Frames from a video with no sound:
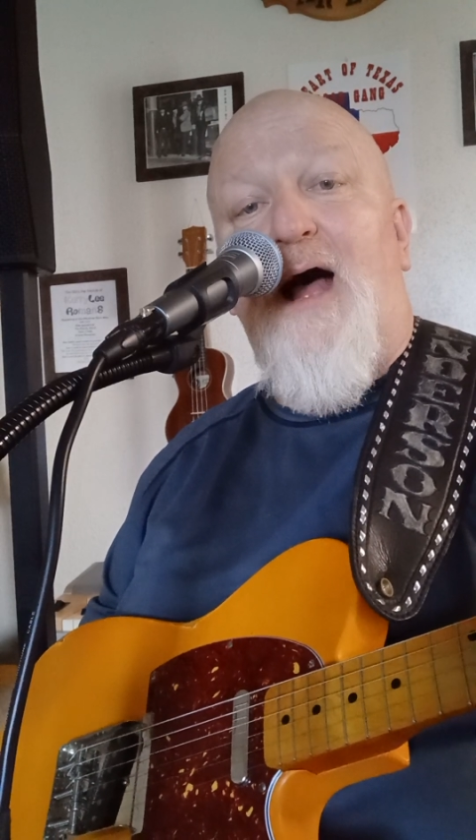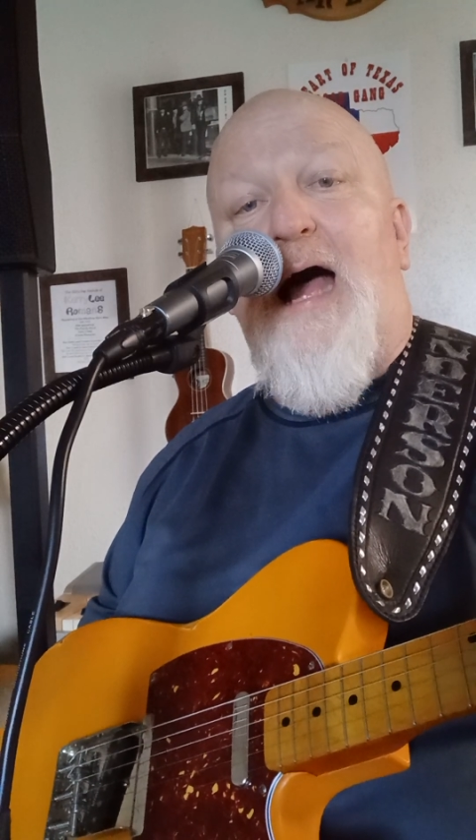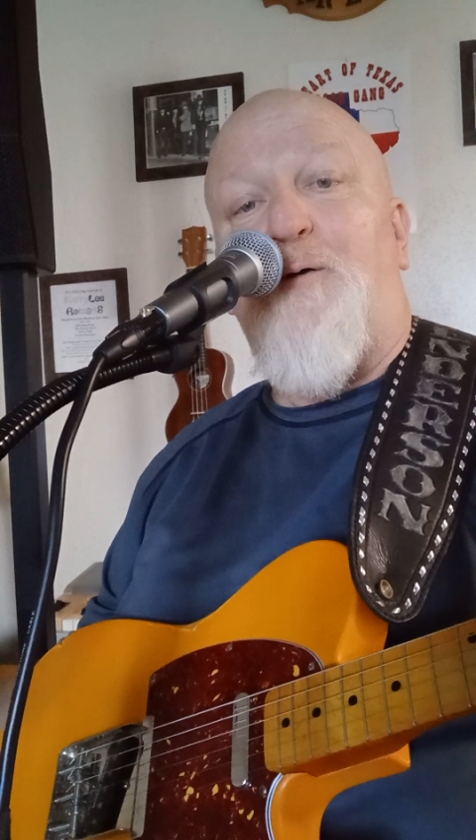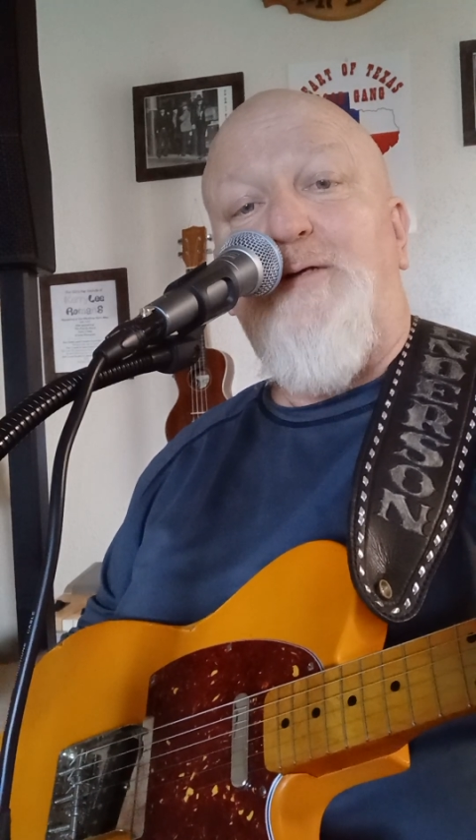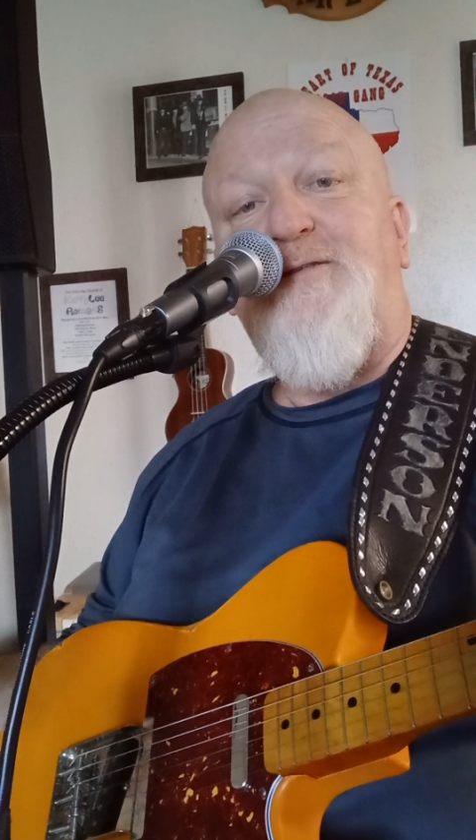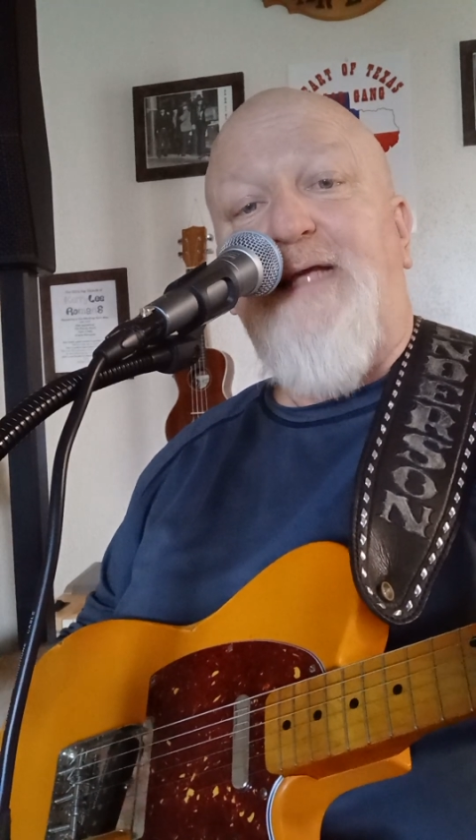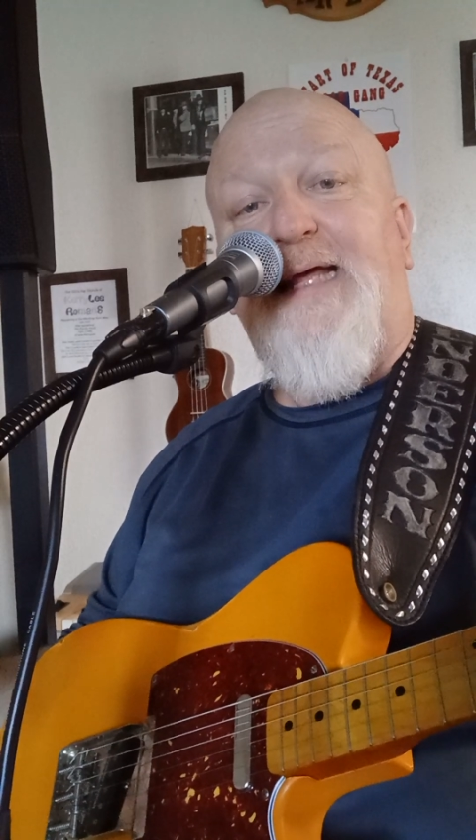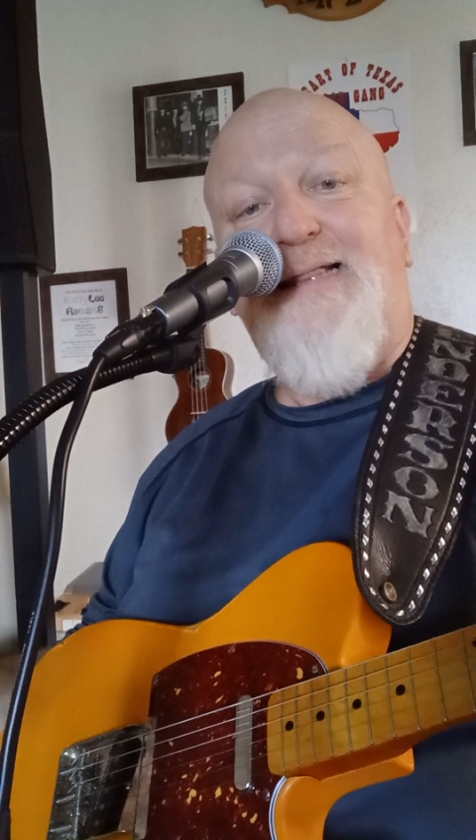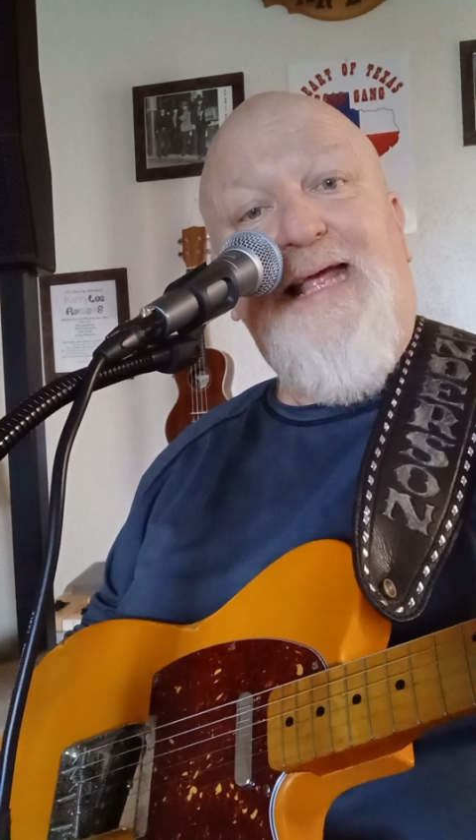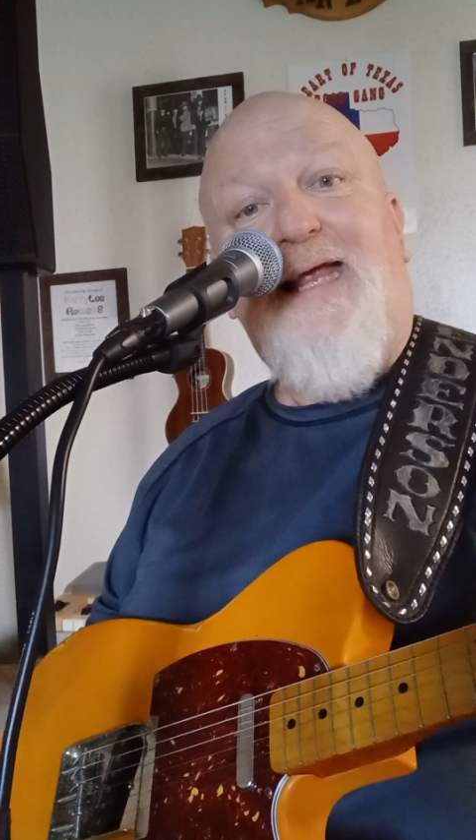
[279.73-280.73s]
I was
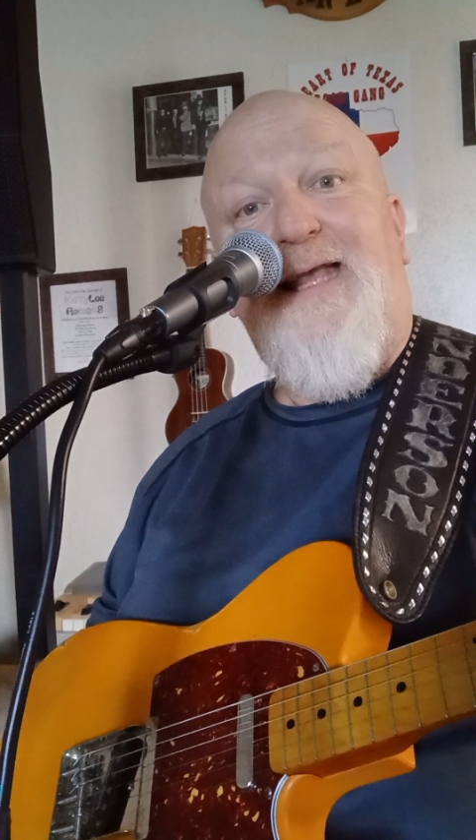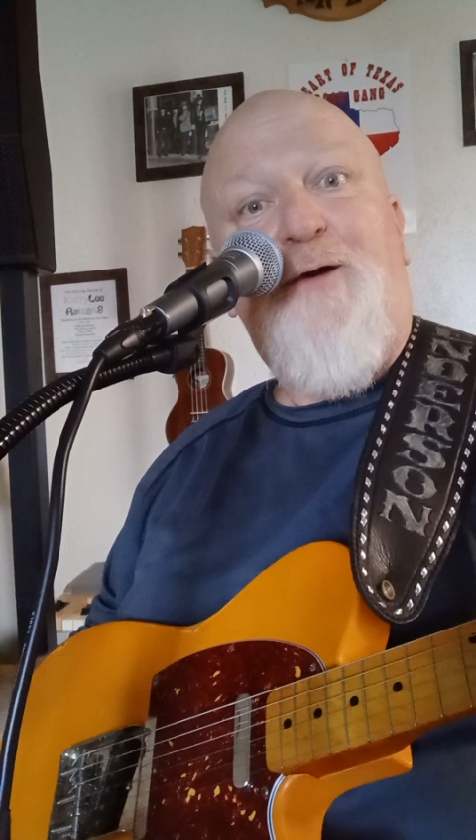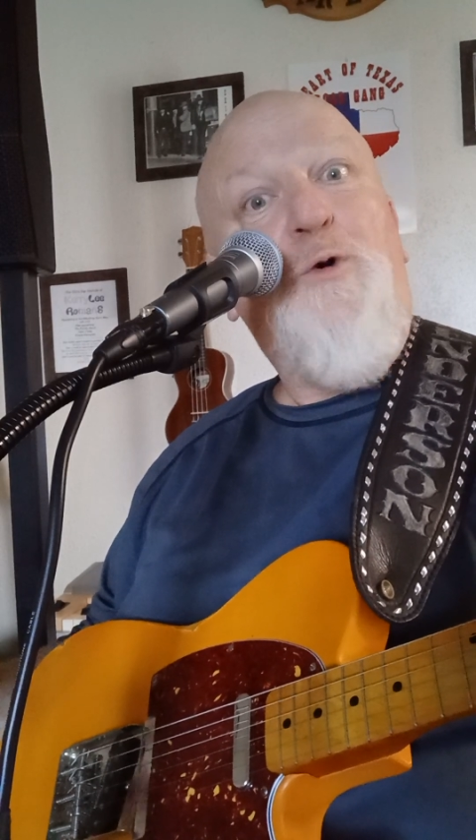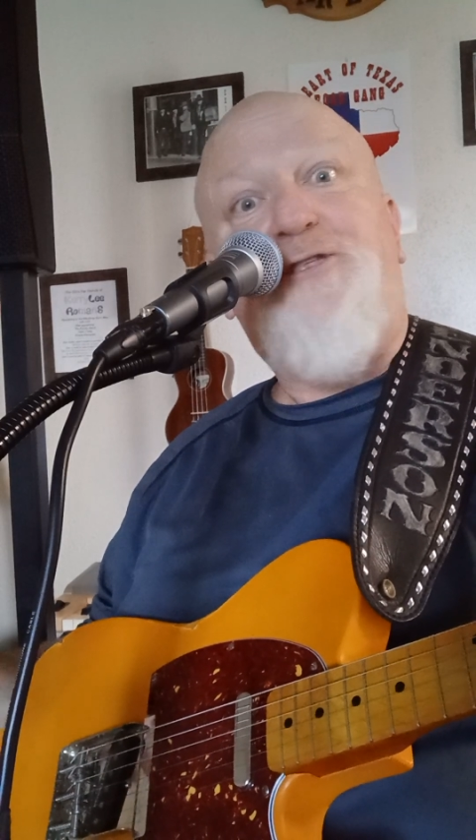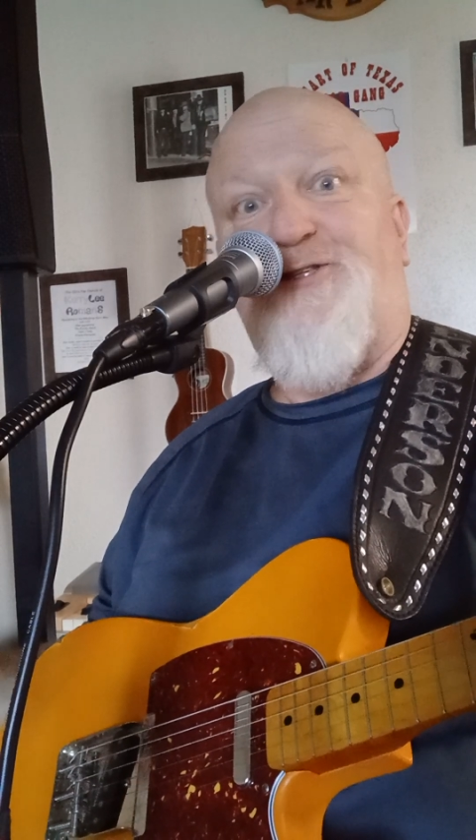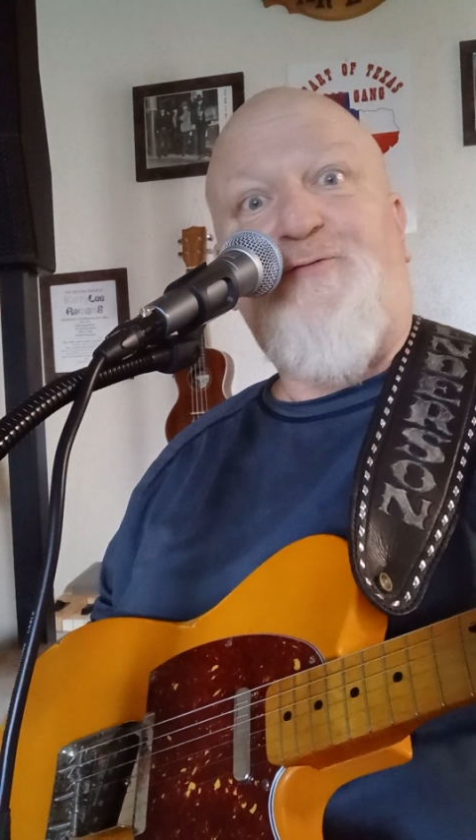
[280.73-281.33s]
singing lead, which is